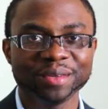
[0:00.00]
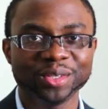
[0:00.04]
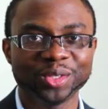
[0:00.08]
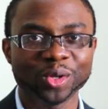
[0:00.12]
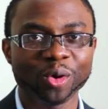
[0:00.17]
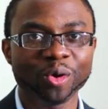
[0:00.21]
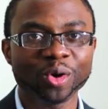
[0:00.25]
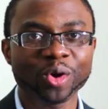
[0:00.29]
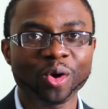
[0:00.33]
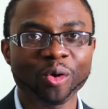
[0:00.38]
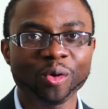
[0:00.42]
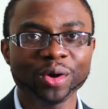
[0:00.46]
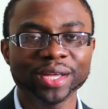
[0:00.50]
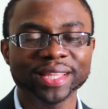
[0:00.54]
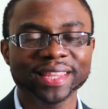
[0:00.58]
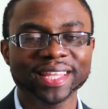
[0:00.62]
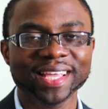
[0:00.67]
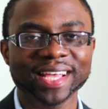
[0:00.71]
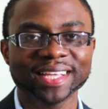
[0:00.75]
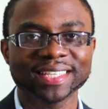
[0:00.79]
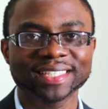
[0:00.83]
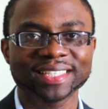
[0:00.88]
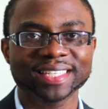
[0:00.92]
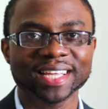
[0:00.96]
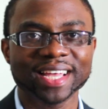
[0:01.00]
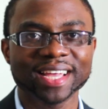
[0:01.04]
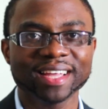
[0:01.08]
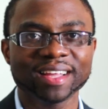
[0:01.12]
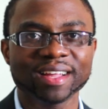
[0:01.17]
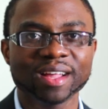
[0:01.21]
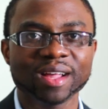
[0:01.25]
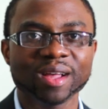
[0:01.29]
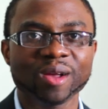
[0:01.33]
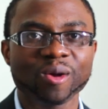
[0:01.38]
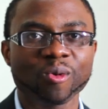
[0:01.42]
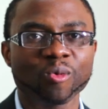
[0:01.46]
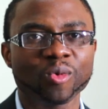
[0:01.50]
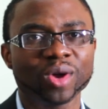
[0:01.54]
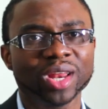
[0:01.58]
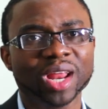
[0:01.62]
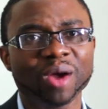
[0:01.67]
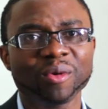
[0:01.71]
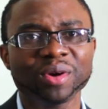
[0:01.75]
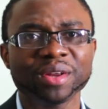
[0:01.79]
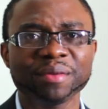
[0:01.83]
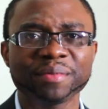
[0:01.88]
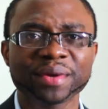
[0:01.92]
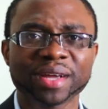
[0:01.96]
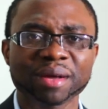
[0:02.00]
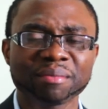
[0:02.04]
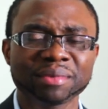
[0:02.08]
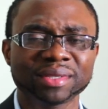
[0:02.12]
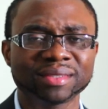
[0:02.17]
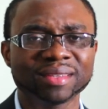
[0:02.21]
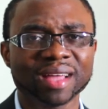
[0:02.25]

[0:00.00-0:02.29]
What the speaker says: Don't go in there and say, well, I want to become